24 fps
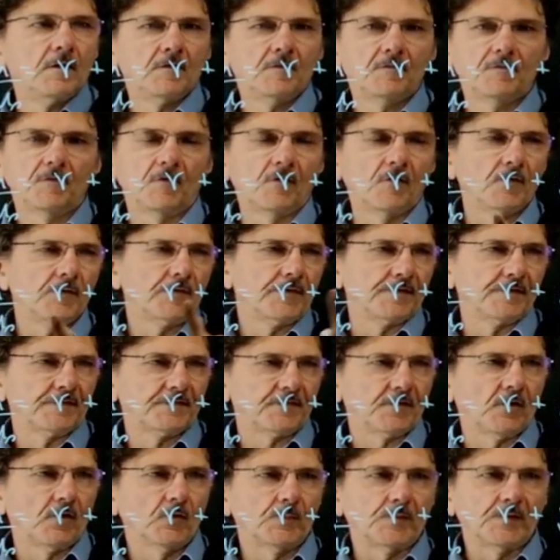for
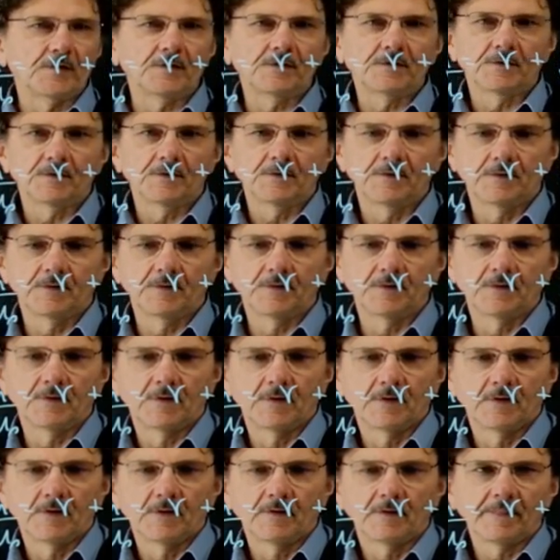this orbit.
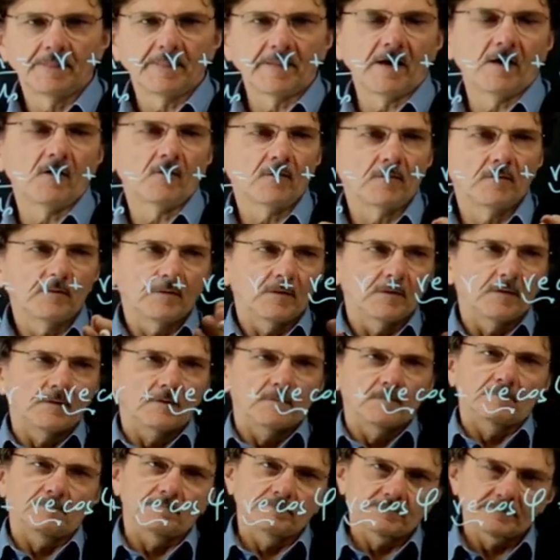Now,
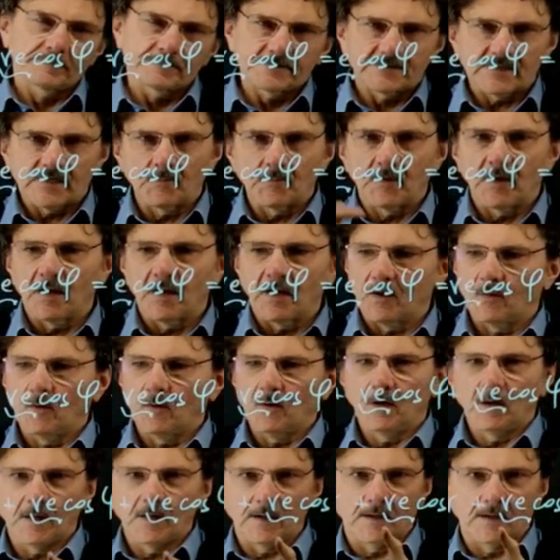
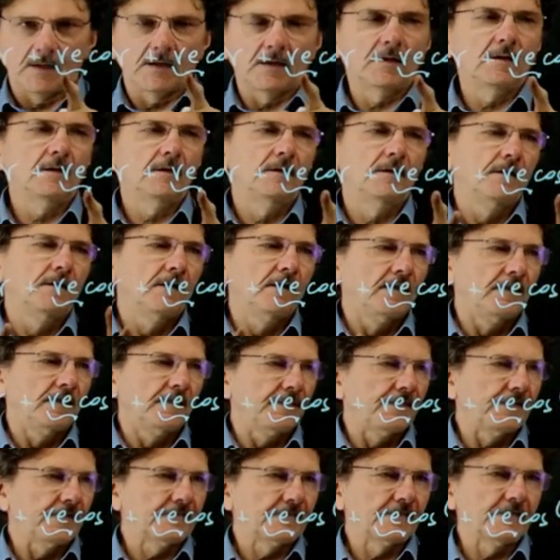somehow, uh,
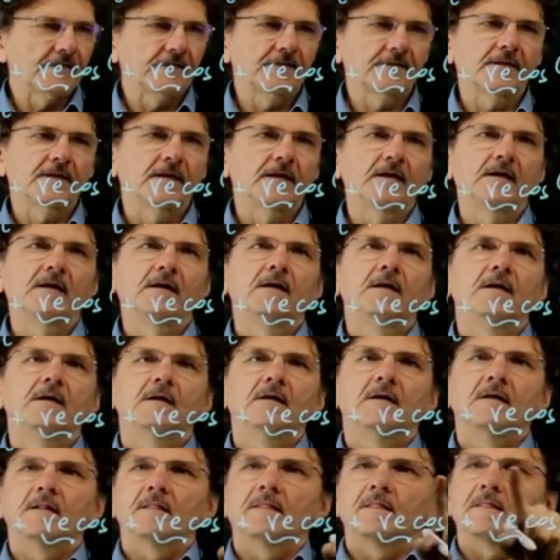this is, uh,
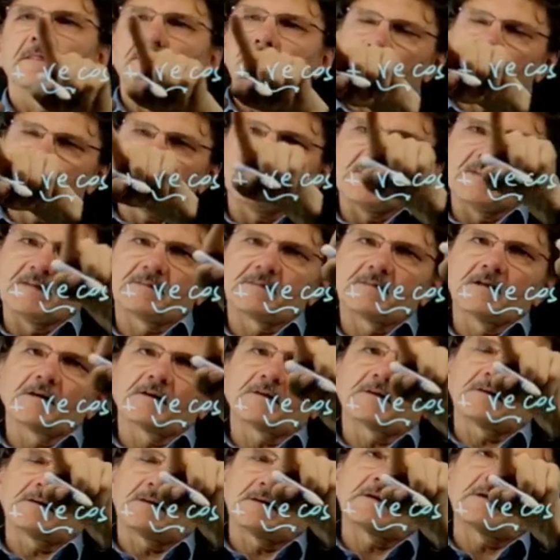it's not